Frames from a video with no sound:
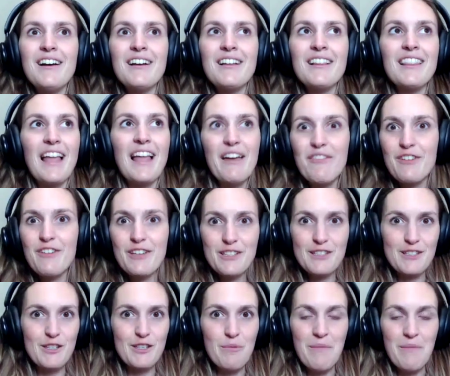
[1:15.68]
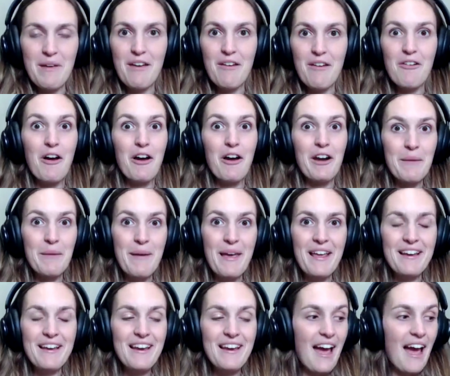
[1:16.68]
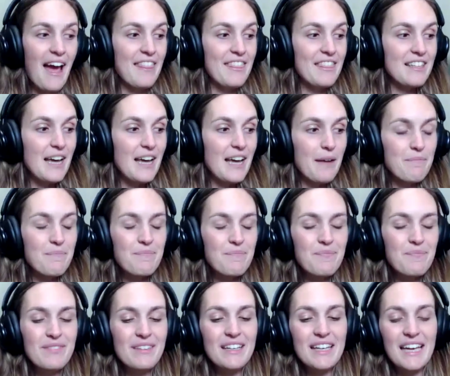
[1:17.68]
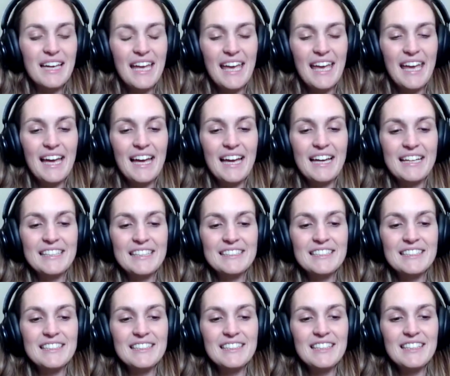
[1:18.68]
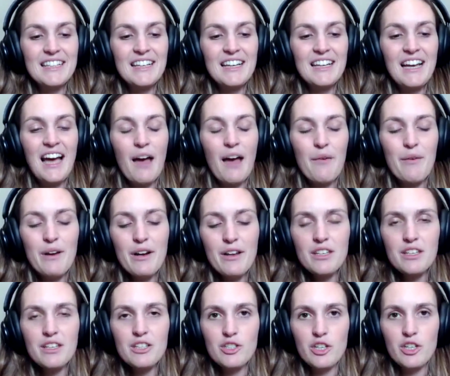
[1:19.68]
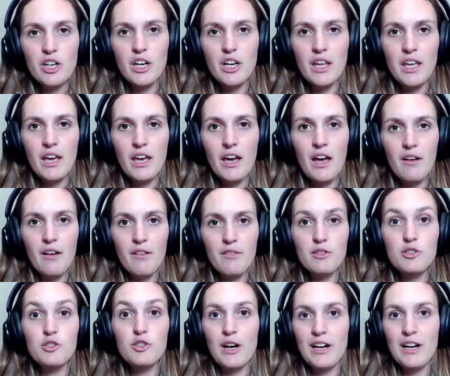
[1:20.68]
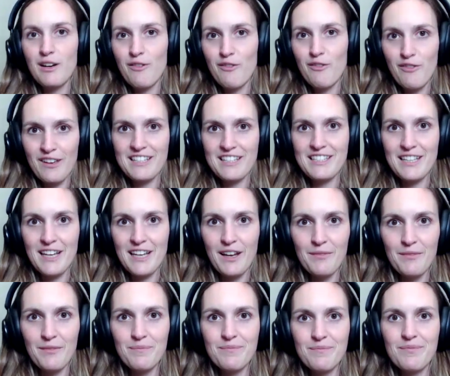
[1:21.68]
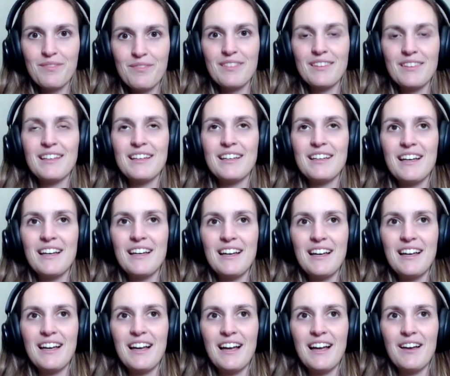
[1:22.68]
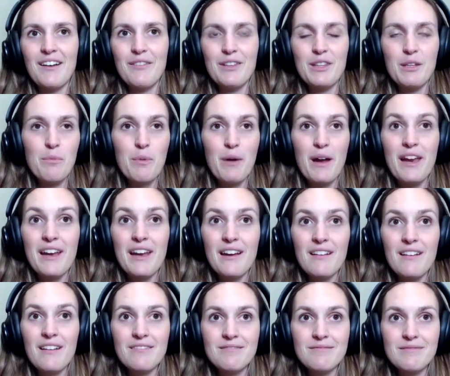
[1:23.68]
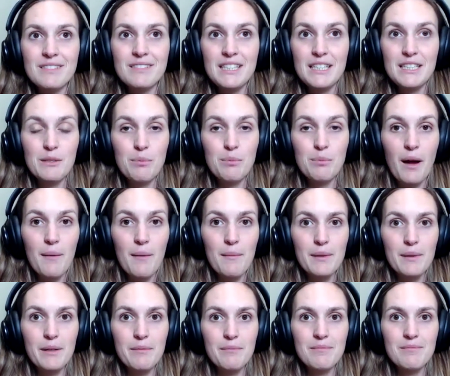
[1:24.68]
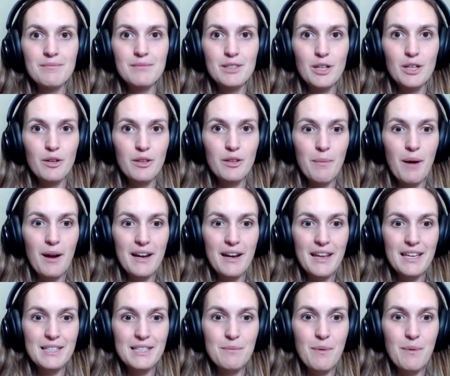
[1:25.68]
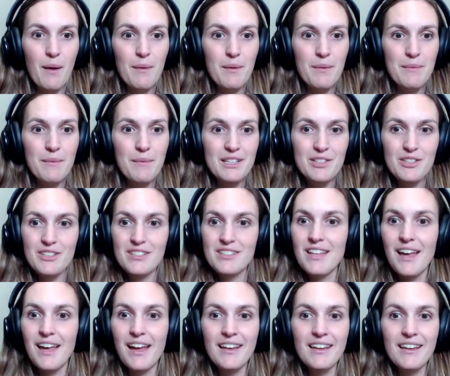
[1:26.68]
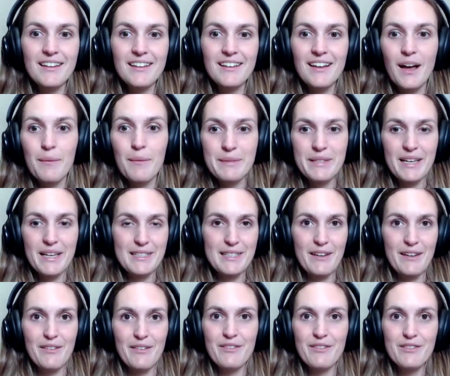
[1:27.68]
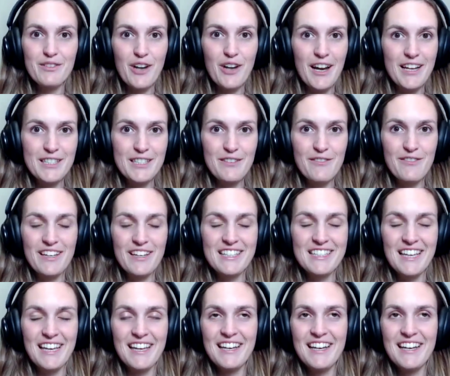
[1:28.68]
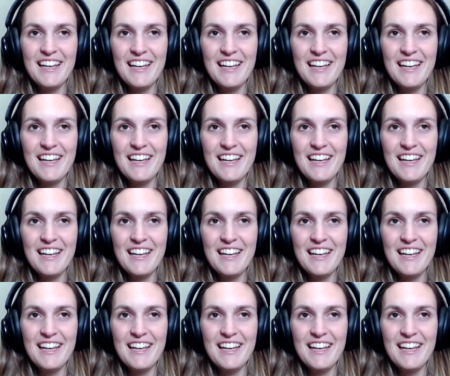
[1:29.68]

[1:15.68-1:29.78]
life consuming chronic pain at the time. And I went on this journey of trying to fix it. When the brain sees a problem, the body has a problem, it's just like obsessive, tries to fix it.